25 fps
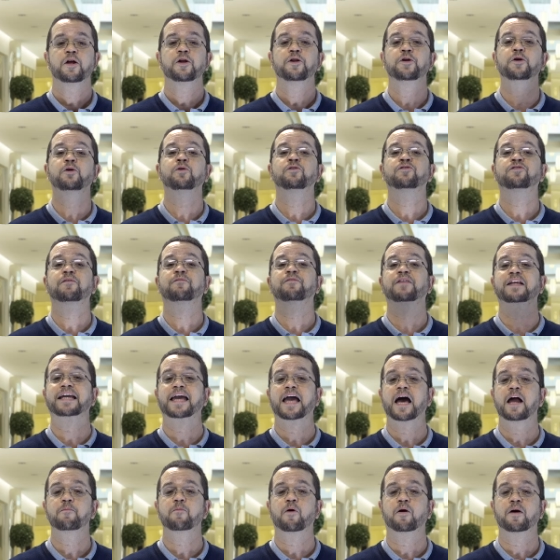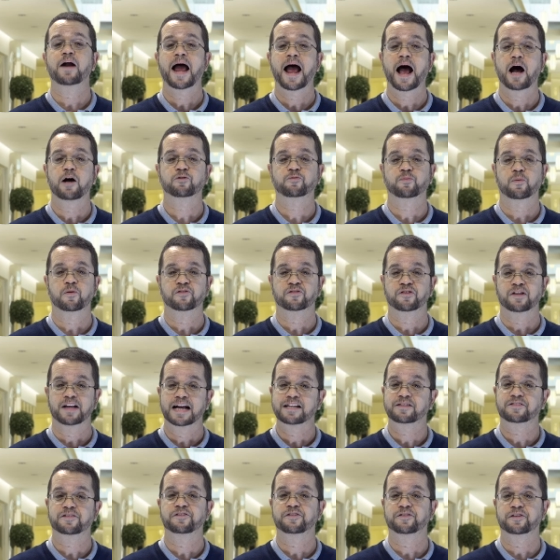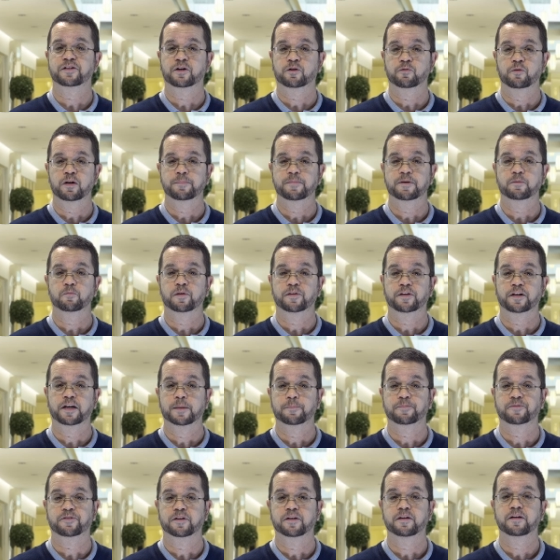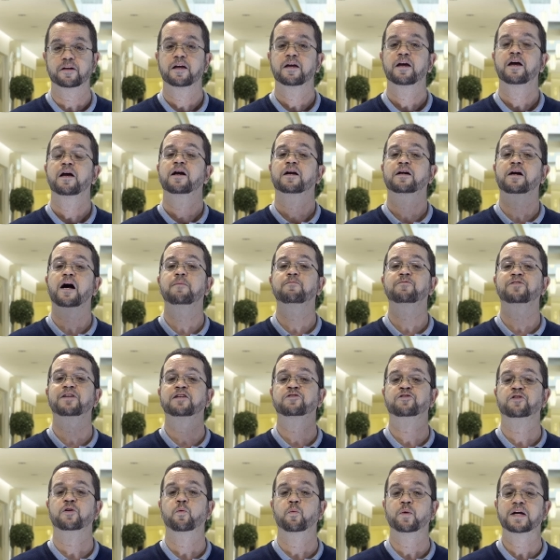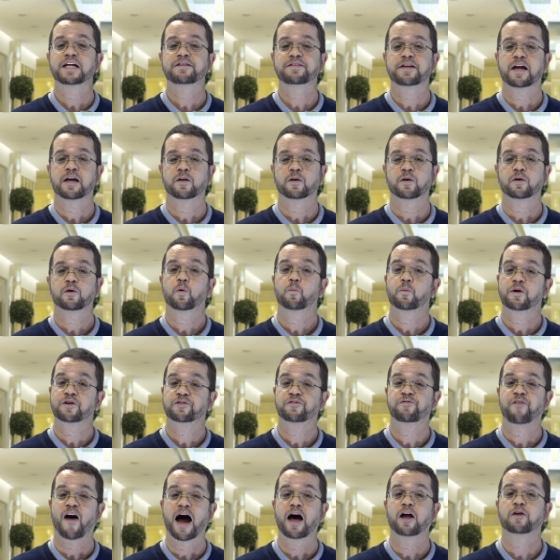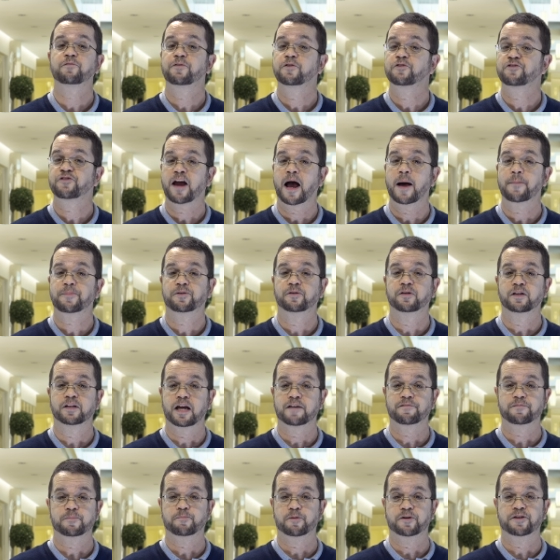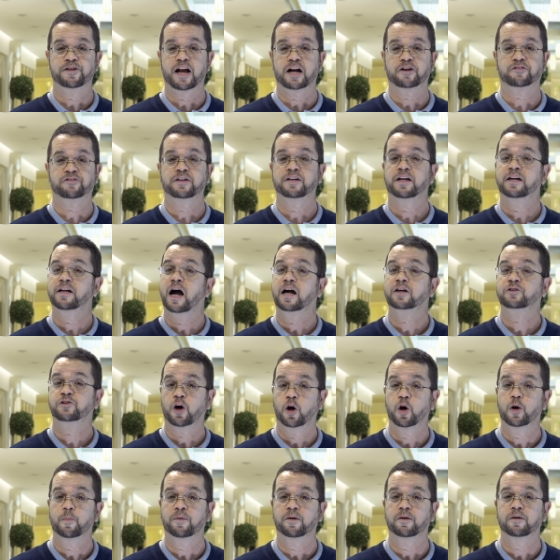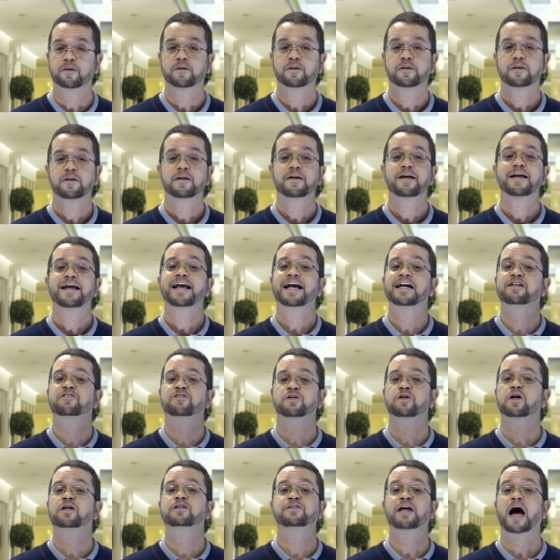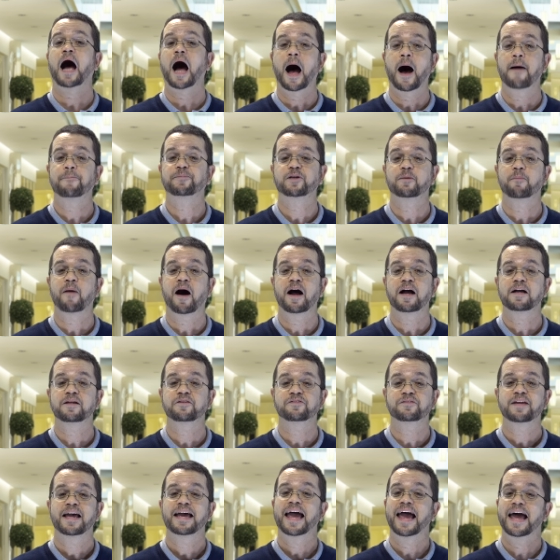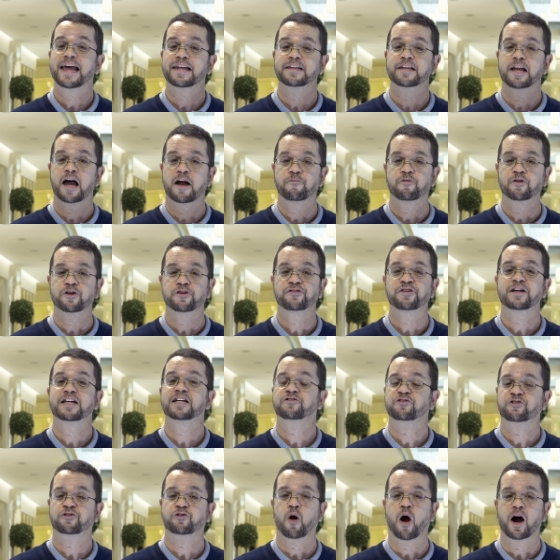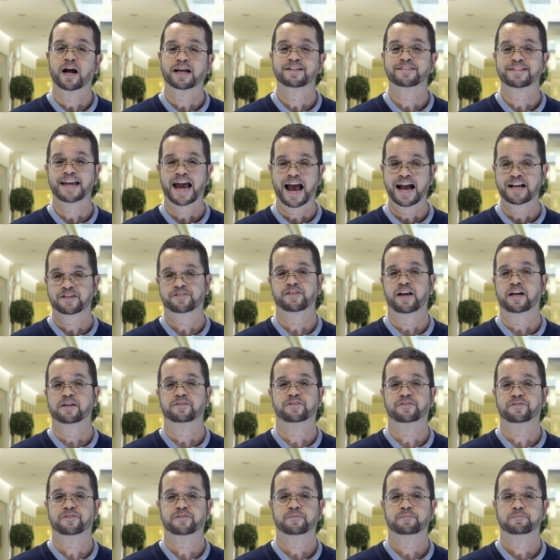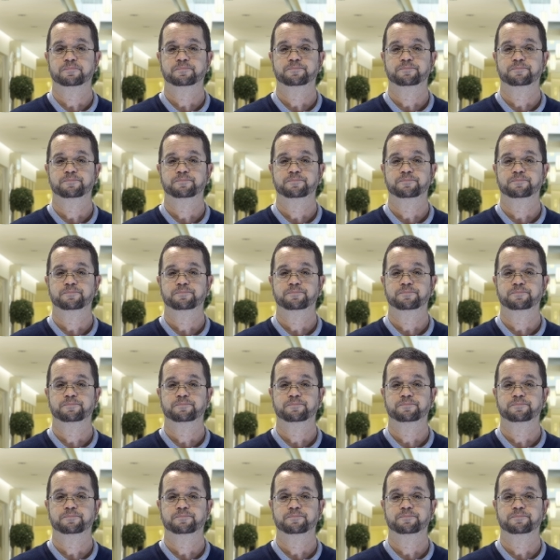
News of the Kenmore housewares licensing agreement with Gibson comes as the retailer, which filed for Chapter eleven protection in October, has looked to optimize and leverage its strongest assets.